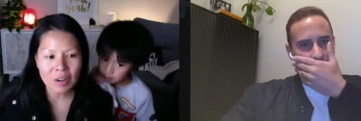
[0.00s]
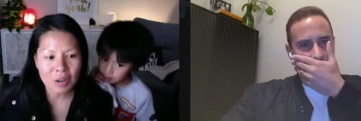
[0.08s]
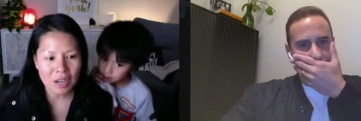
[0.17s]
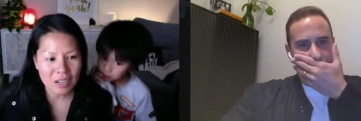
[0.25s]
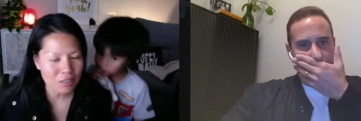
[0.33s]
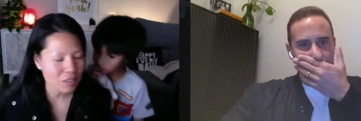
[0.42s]

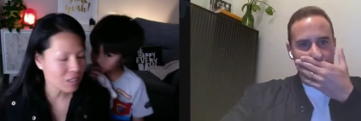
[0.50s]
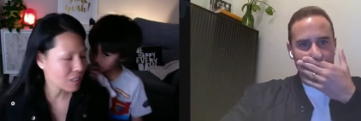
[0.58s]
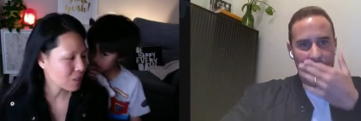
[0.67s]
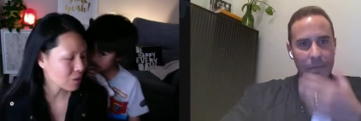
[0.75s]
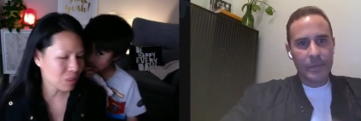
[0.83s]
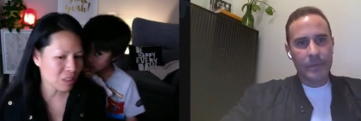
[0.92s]
Speaker 1: Oh, are you
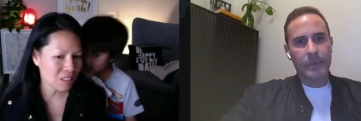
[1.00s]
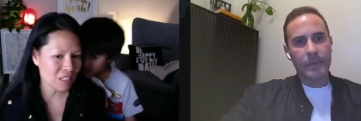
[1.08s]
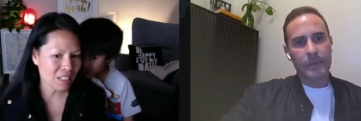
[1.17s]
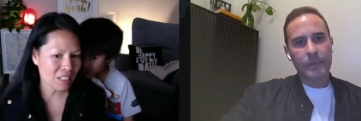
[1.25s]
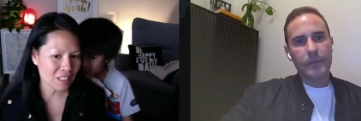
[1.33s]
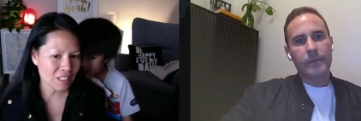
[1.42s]
guys doing
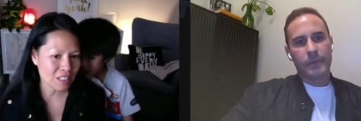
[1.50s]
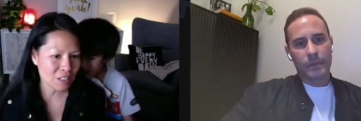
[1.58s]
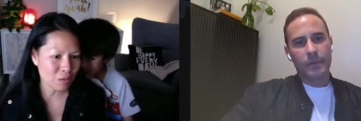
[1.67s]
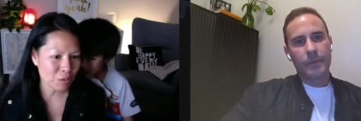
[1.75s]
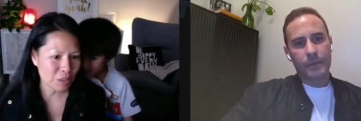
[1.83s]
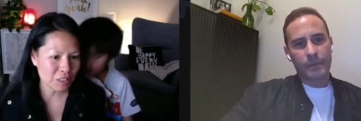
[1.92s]
anything
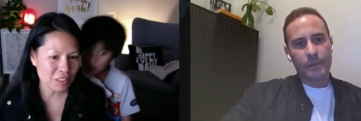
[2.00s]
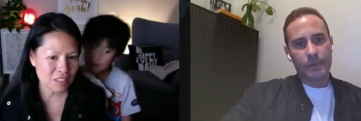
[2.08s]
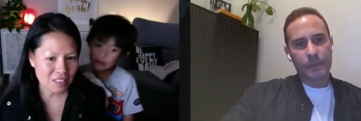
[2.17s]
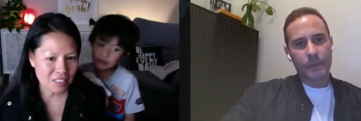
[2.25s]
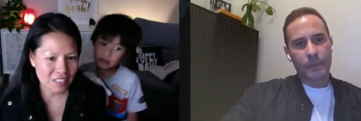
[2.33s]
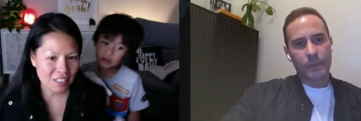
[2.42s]
different?
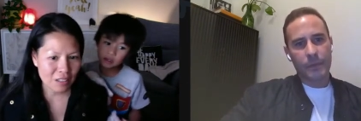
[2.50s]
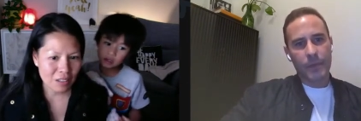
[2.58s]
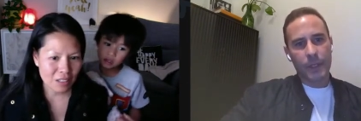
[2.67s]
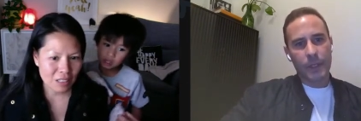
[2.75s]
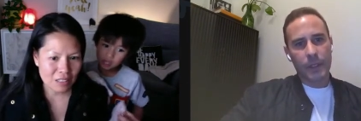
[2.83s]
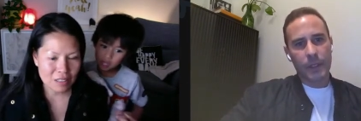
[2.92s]

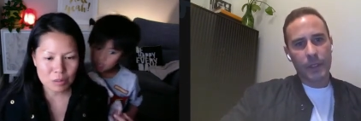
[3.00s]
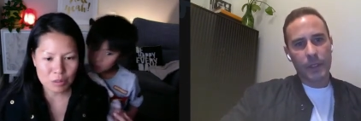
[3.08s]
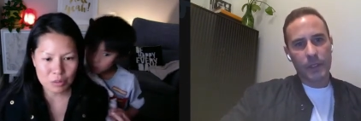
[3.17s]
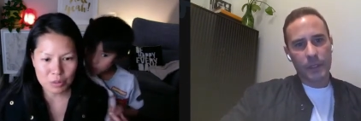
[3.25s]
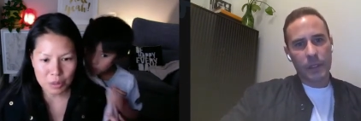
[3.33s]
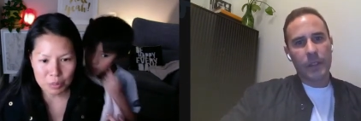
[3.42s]
in
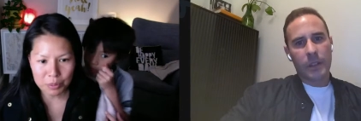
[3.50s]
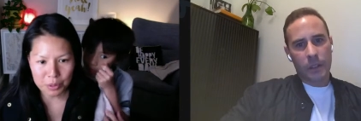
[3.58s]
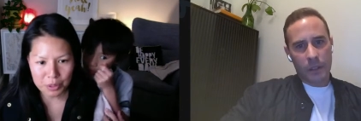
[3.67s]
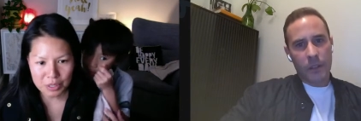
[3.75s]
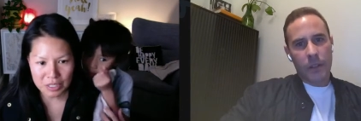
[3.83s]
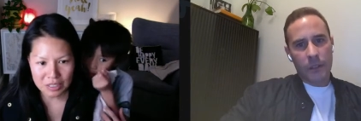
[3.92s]
terms of your
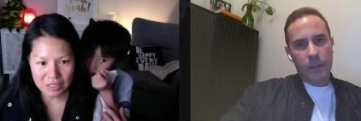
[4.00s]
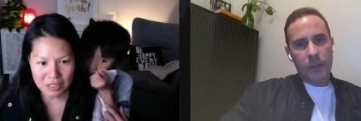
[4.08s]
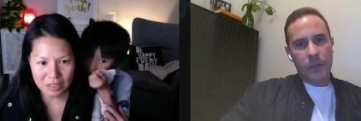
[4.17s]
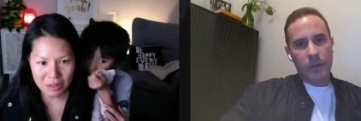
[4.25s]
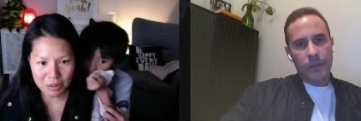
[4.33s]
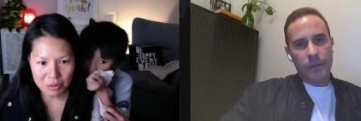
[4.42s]
projects
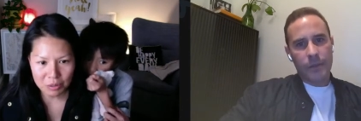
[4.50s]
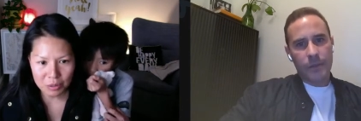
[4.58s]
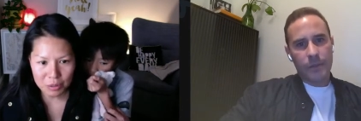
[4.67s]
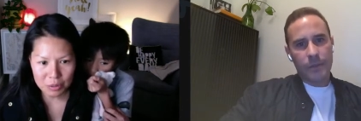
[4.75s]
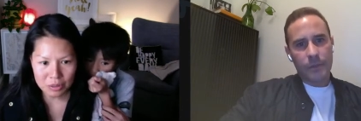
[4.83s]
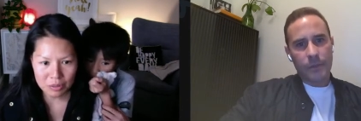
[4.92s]
going
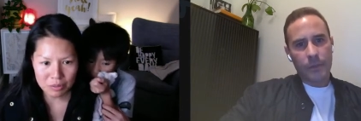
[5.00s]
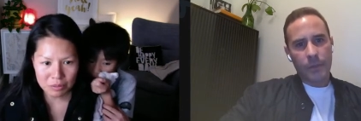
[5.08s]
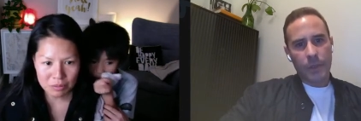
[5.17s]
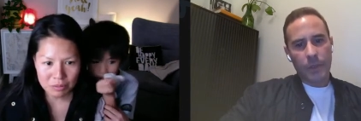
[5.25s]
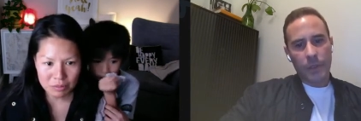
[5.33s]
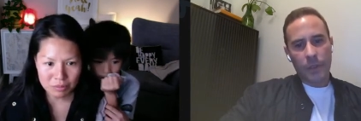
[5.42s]
forward?
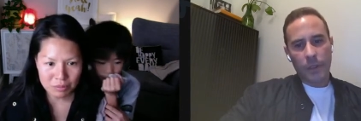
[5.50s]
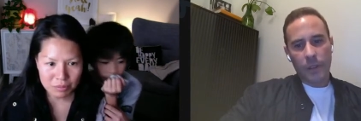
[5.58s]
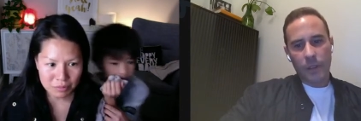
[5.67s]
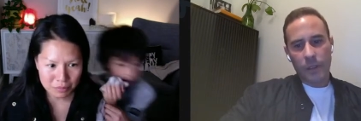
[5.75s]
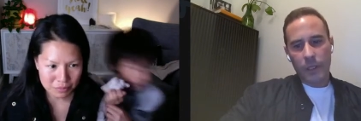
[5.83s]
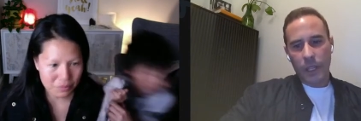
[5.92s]

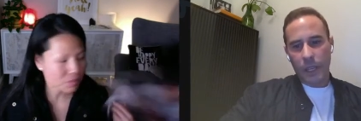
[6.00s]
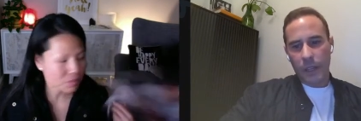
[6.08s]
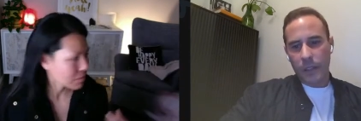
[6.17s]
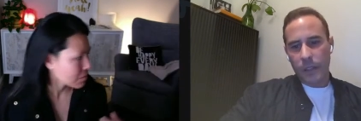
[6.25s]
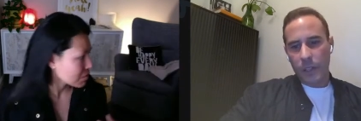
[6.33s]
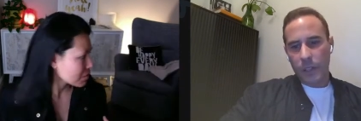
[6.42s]

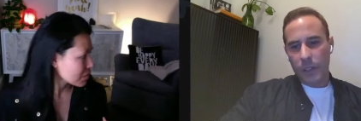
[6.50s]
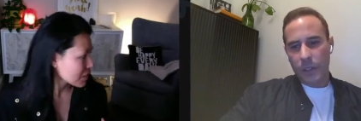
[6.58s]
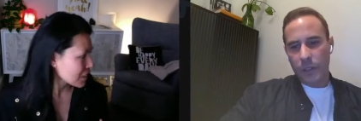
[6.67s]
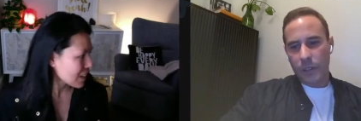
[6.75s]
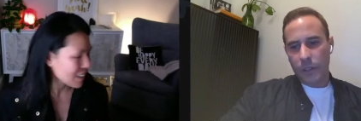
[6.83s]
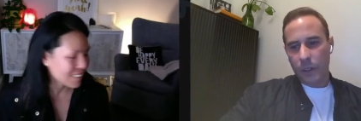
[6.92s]
Speaker 2: Yeah, so
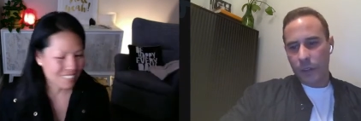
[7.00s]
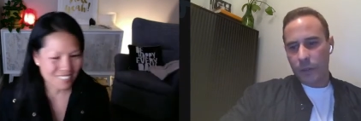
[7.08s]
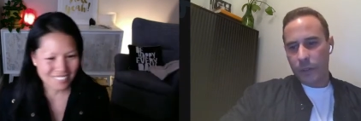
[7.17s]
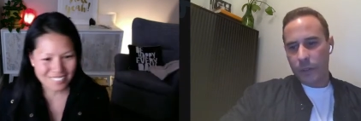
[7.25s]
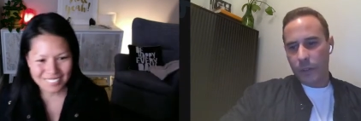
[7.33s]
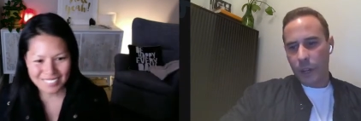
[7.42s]

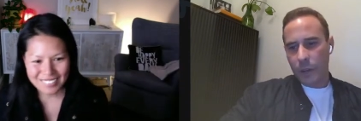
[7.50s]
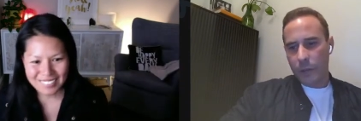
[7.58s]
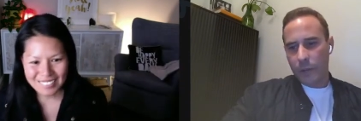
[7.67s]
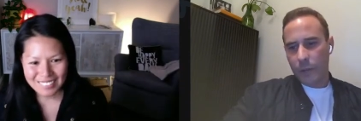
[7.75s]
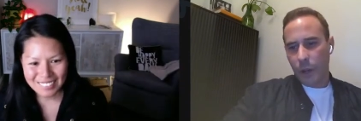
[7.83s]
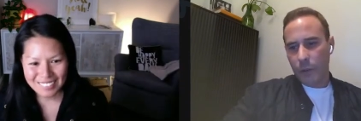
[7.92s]
COVID,
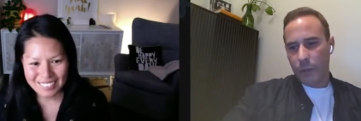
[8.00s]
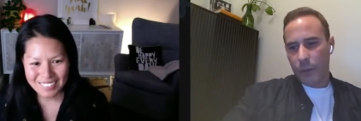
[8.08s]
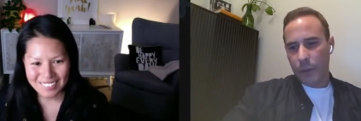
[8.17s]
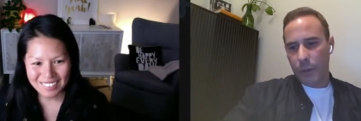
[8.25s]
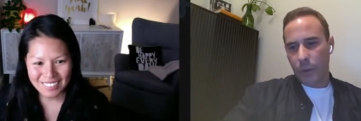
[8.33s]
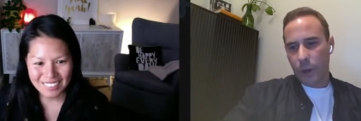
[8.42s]
COVID
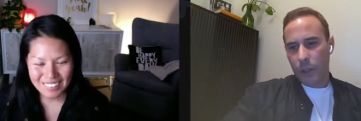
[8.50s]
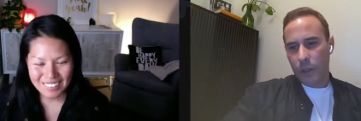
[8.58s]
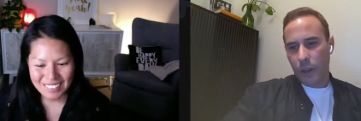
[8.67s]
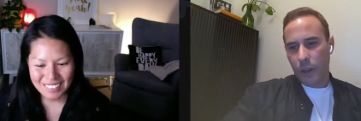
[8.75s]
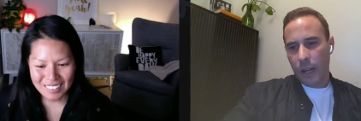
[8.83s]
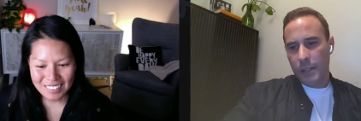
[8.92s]
probably woke
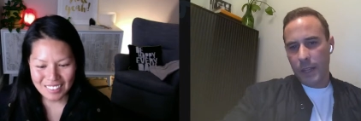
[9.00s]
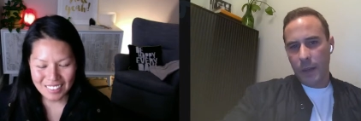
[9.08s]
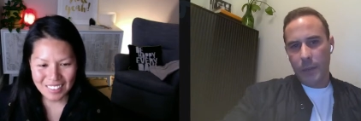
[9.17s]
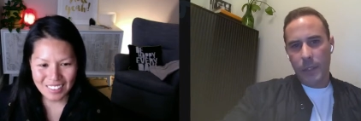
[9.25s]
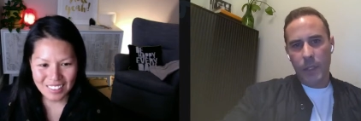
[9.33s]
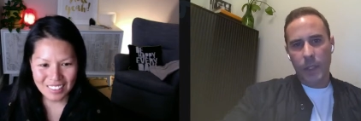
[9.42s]
the eyes
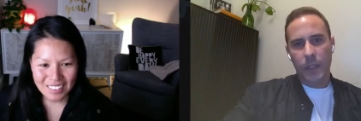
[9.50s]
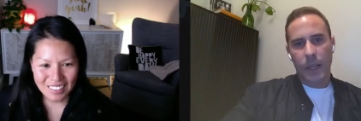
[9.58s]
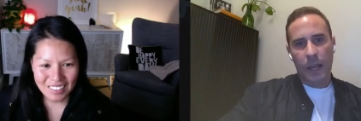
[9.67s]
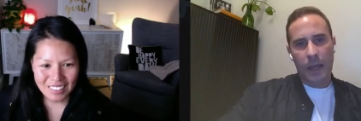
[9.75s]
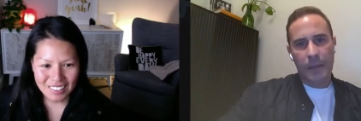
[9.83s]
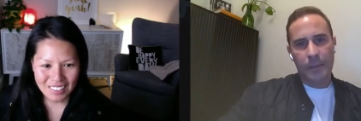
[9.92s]
up
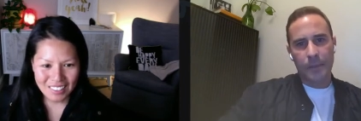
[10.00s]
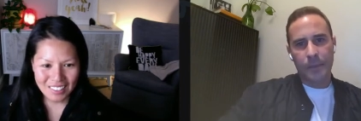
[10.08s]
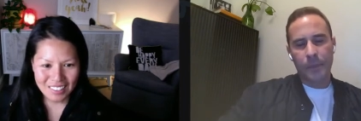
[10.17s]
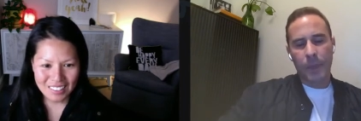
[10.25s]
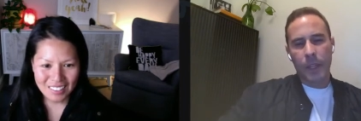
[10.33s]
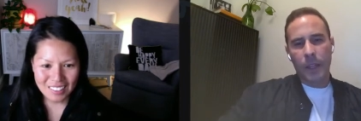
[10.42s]
to
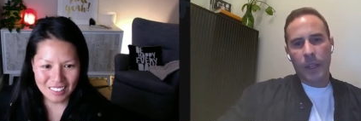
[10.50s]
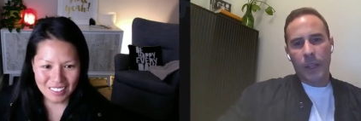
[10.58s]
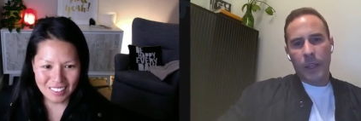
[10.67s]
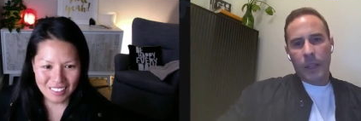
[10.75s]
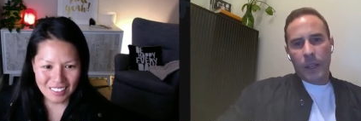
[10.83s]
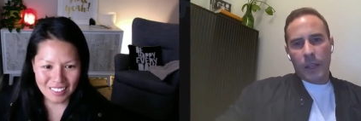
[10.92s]
um,
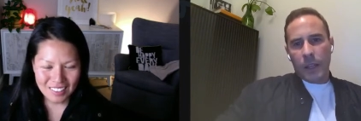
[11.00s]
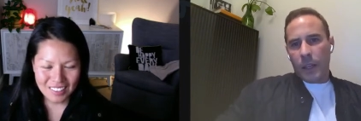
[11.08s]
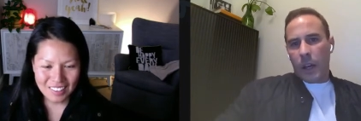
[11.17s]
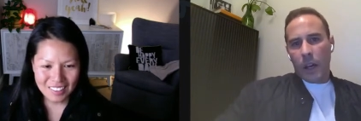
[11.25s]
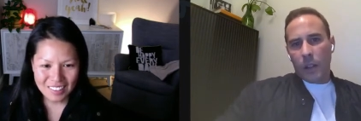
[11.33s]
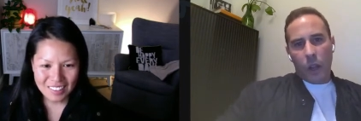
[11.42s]

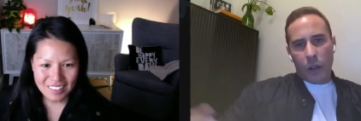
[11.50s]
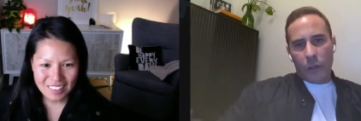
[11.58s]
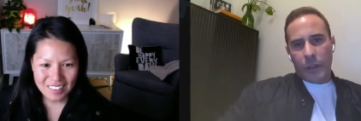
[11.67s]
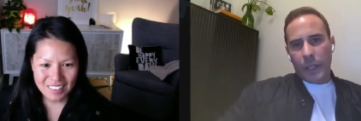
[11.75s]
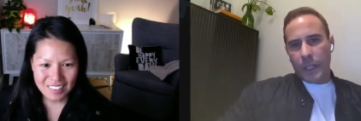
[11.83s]
a lot of